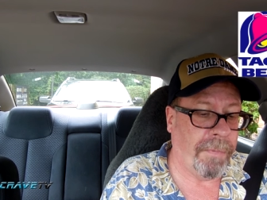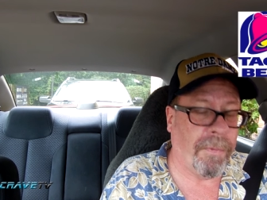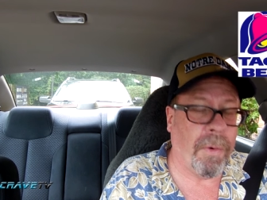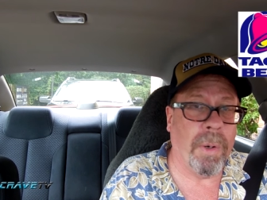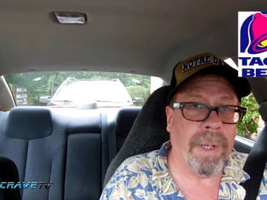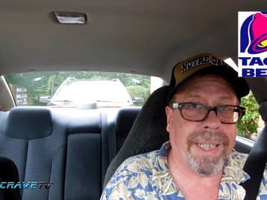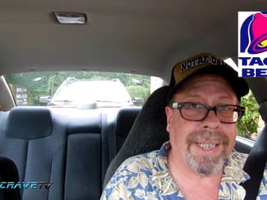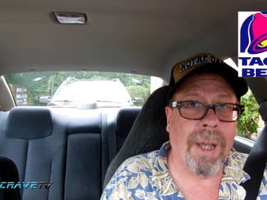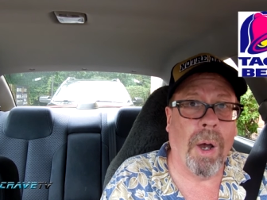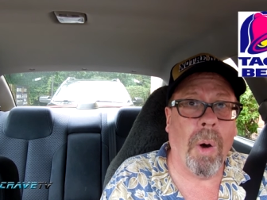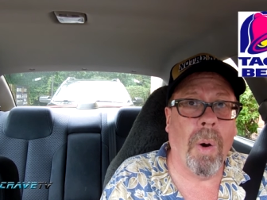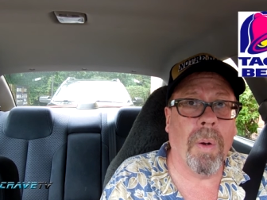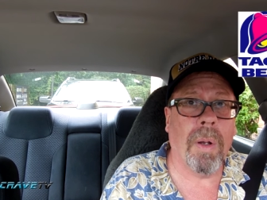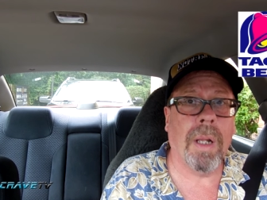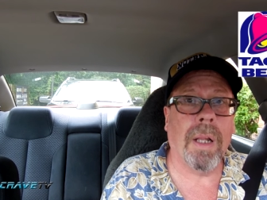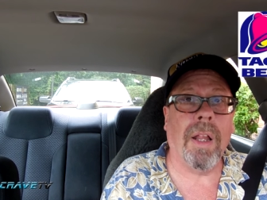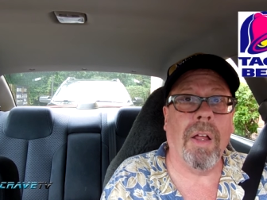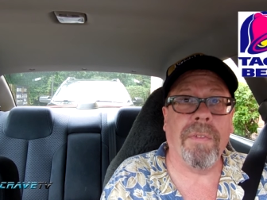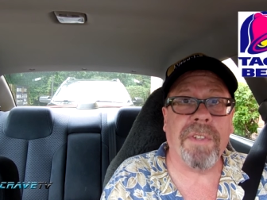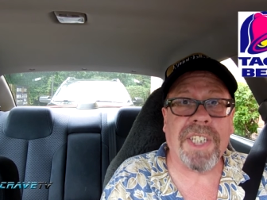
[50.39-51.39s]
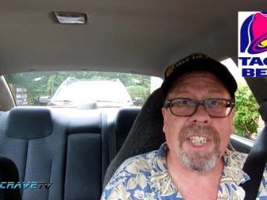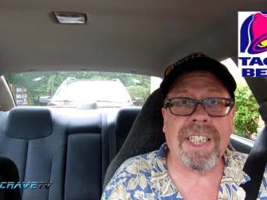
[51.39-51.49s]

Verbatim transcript: for a total of